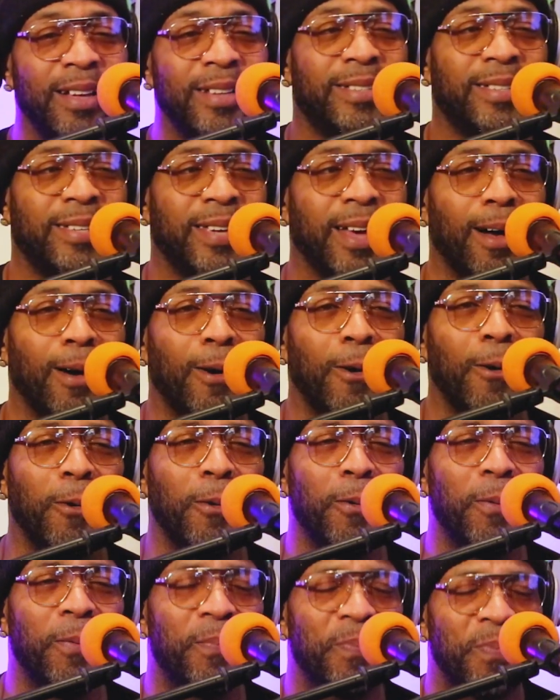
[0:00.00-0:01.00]
So
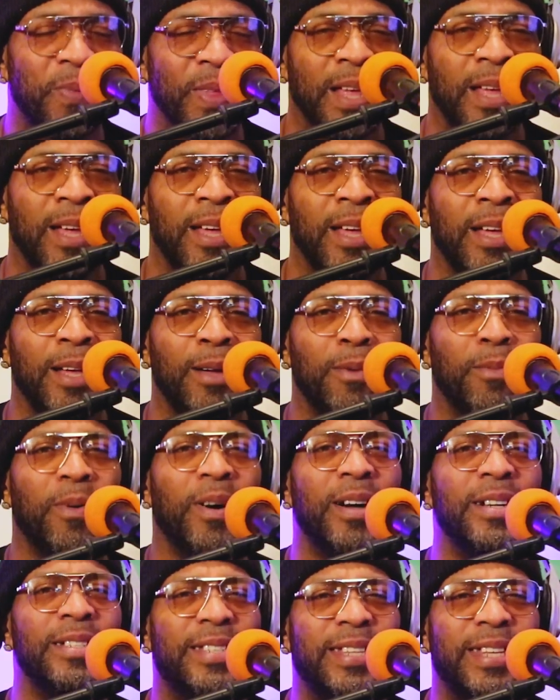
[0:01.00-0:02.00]

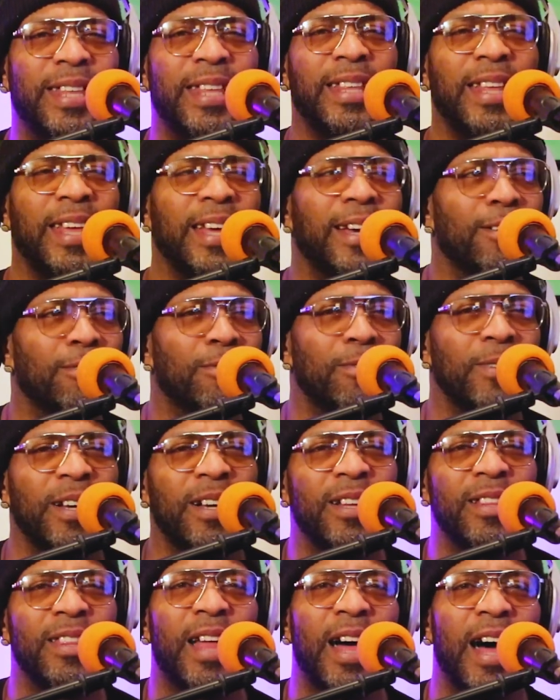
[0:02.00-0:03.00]
once the nigga
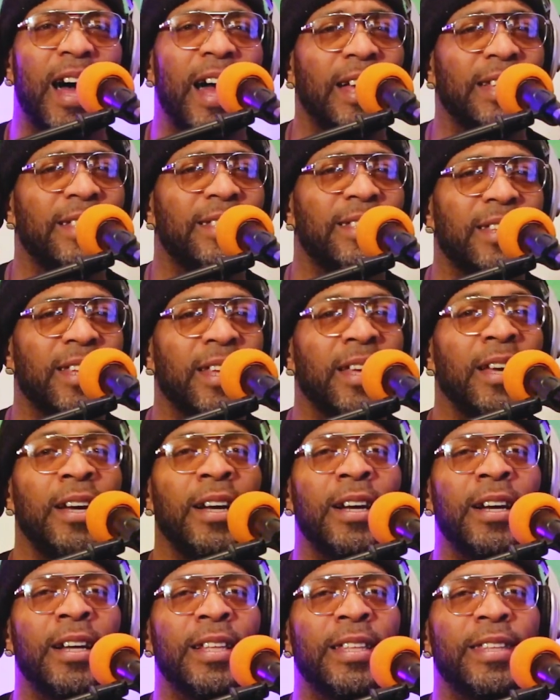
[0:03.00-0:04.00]
realized,
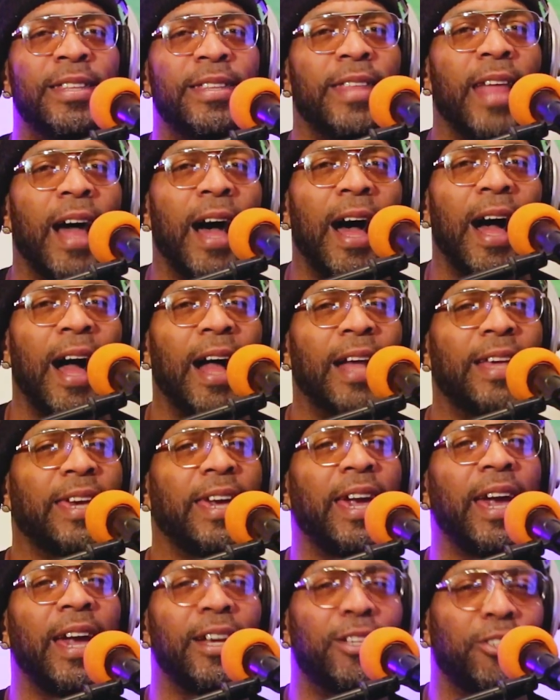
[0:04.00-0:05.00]
nah, I
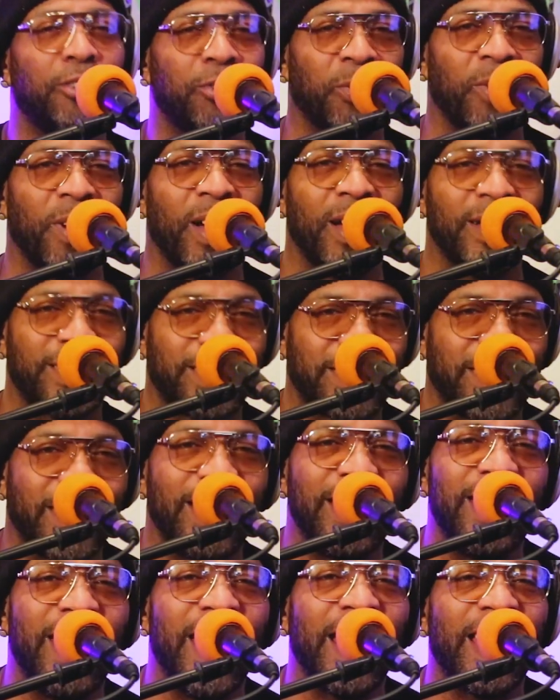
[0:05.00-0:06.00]
can't trust the
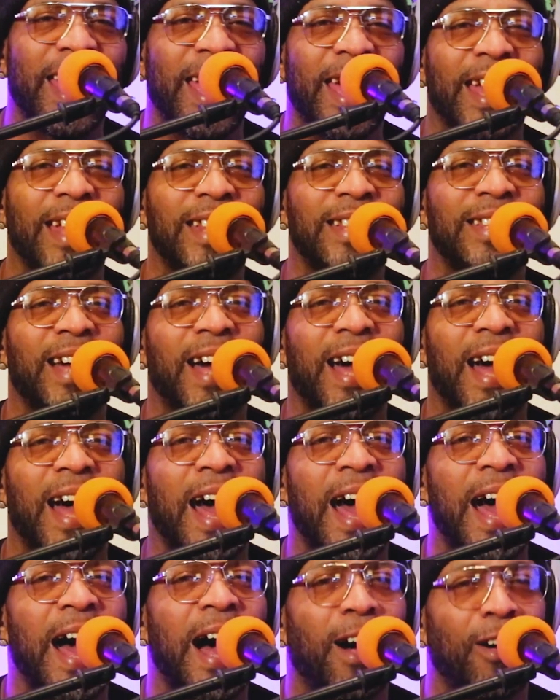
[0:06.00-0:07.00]
nigga in the
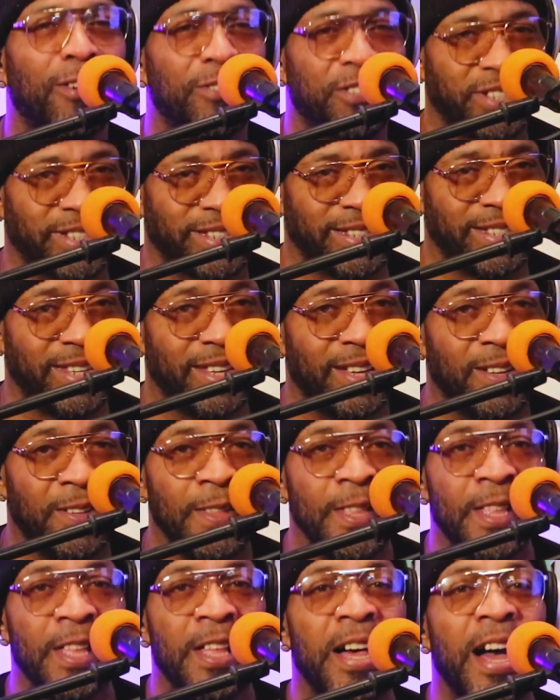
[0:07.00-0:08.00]
house,
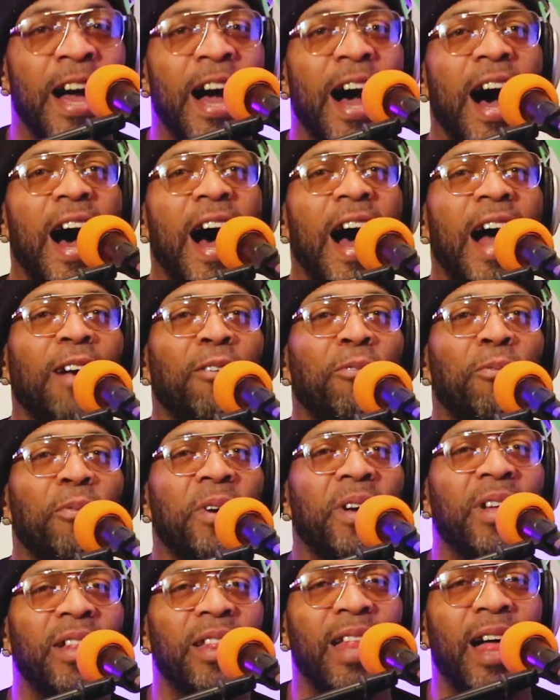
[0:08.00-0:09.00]
I
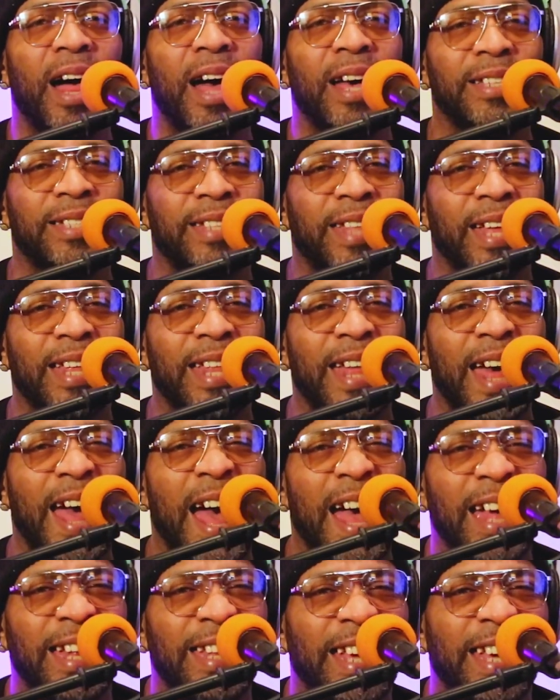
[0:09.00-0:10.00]
realized that I
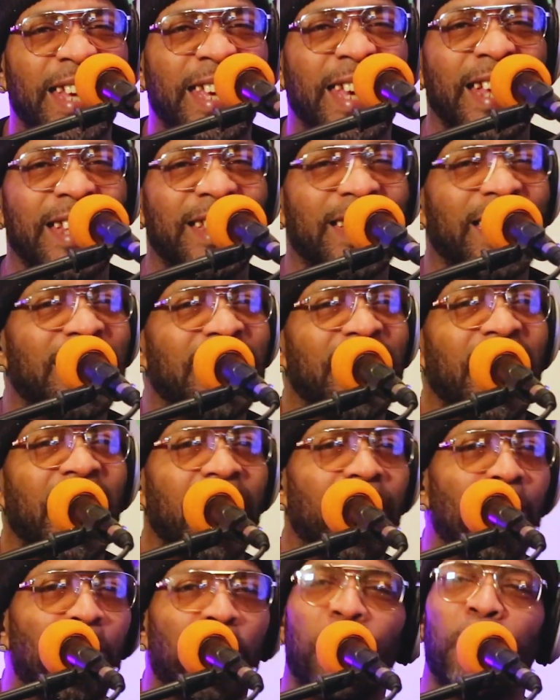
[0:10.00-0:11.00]
had to get the
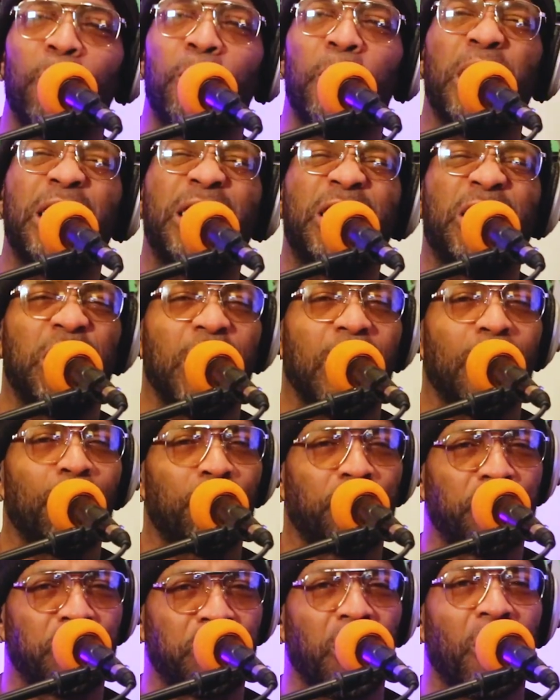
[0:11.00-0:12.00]
nigga from the jump
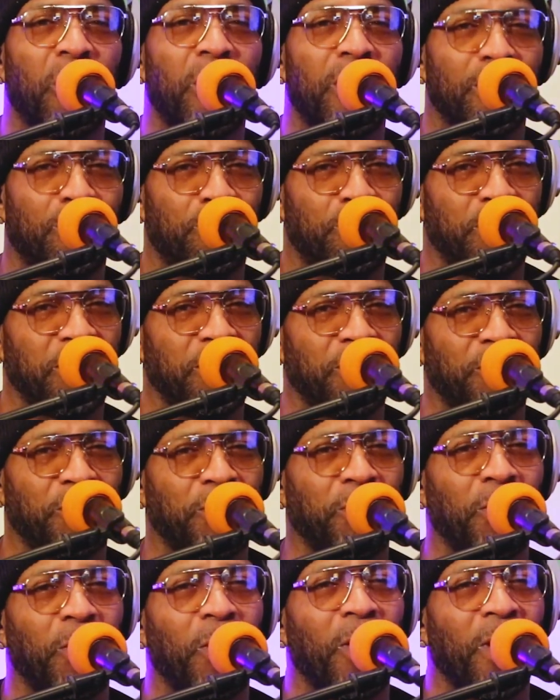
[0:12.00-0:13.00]
start
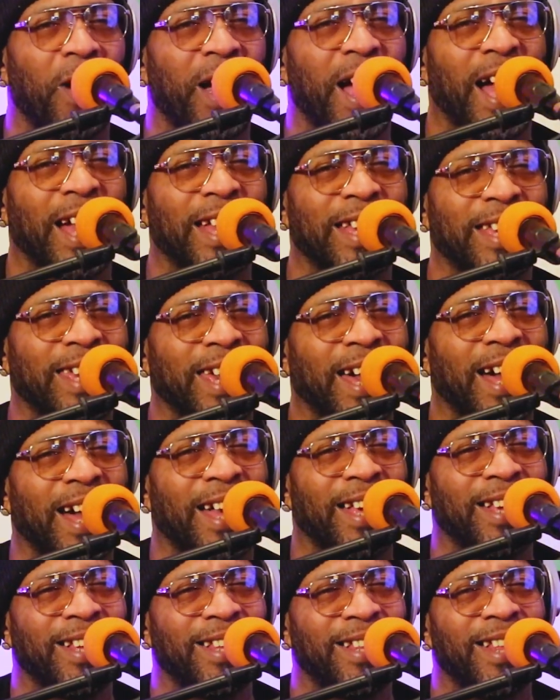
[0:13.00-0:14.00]
before I
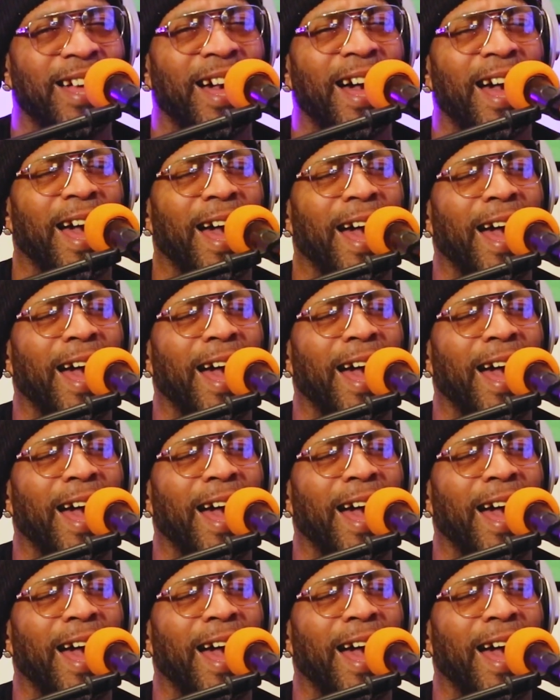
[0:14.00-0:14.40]
got that.